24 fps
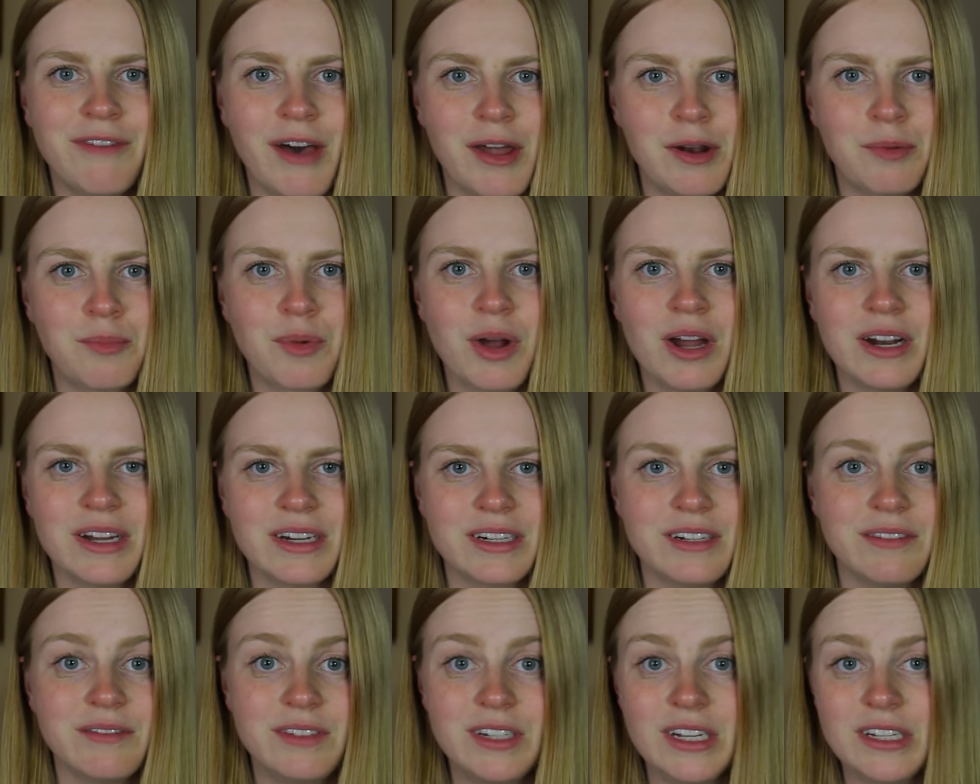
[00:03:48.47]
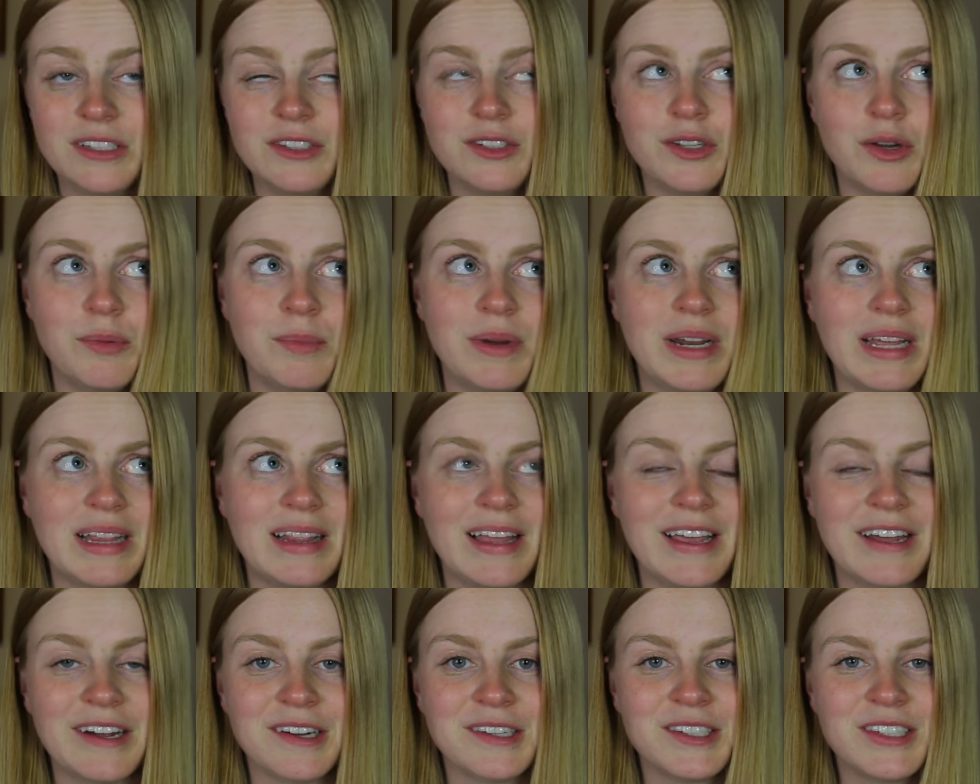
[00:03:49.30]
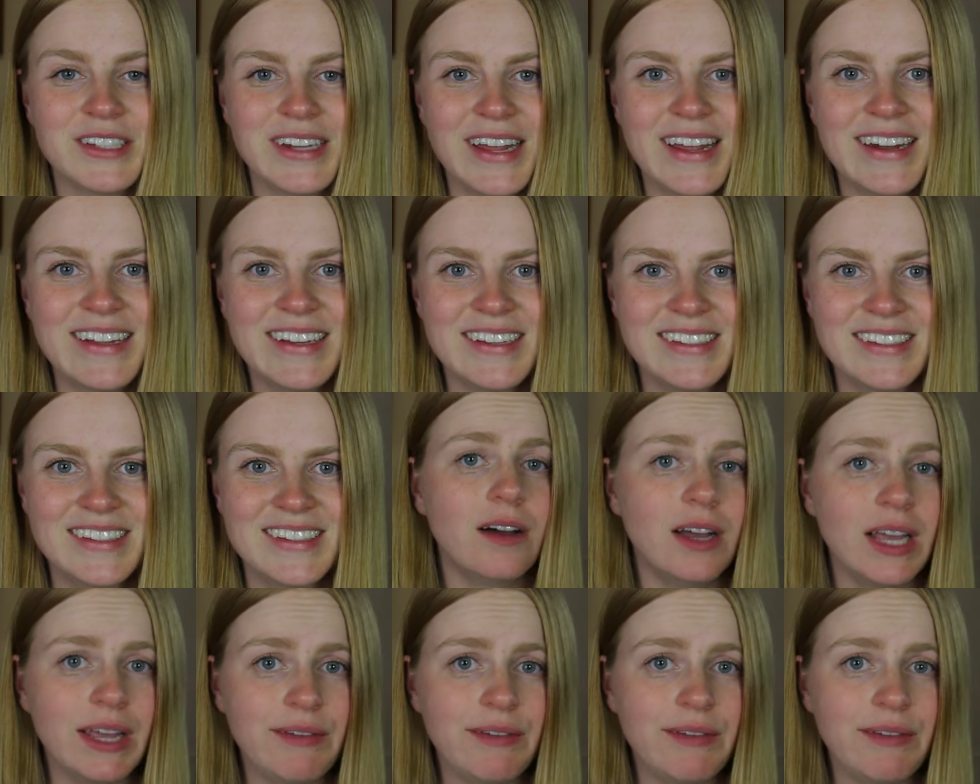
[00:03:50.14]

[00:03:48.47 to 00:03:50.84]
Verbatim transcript: final product. I've done so many layers and edits.